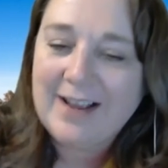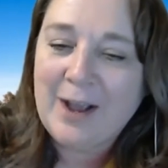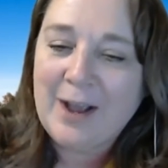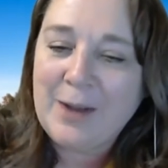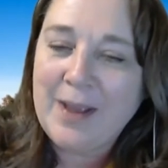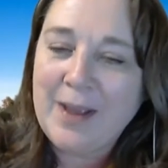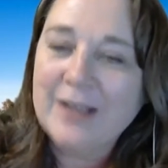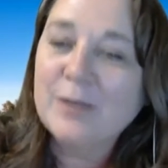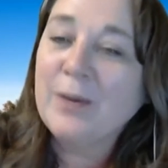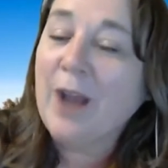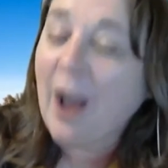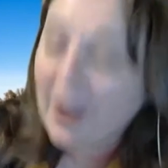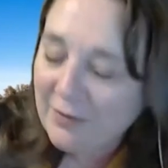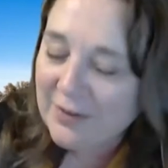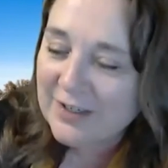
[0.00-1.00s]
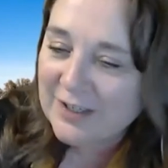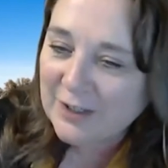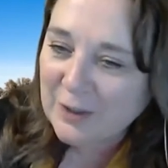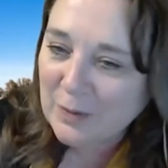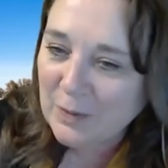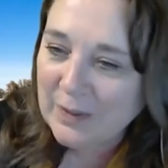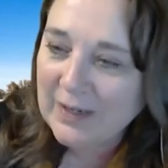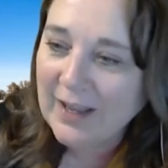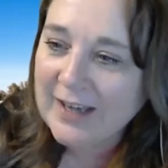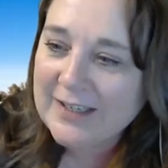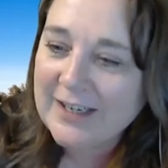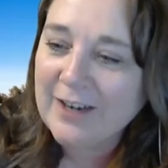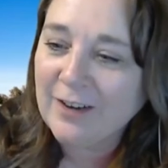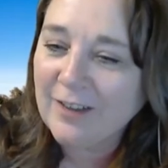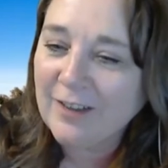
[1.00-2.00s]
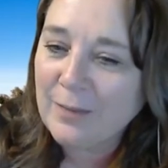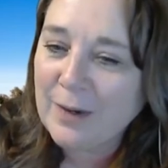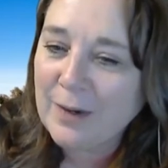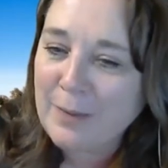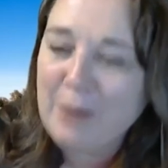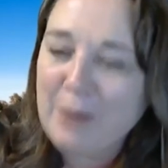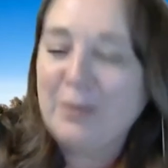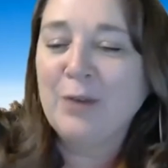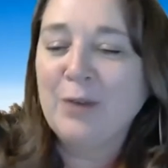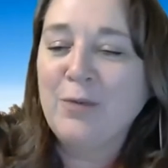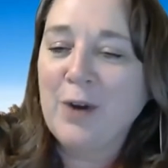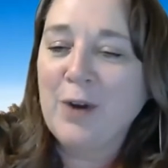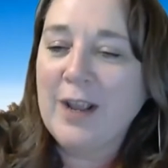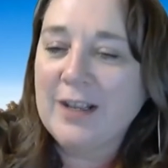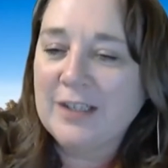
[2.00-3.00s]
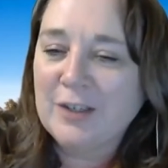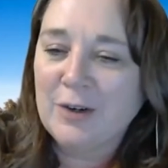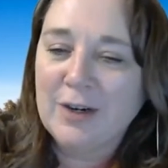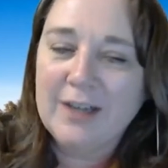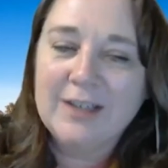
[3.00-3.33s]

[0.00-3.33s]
Um, as we often do, we'd like to hear a little bit about your Fort Hays story.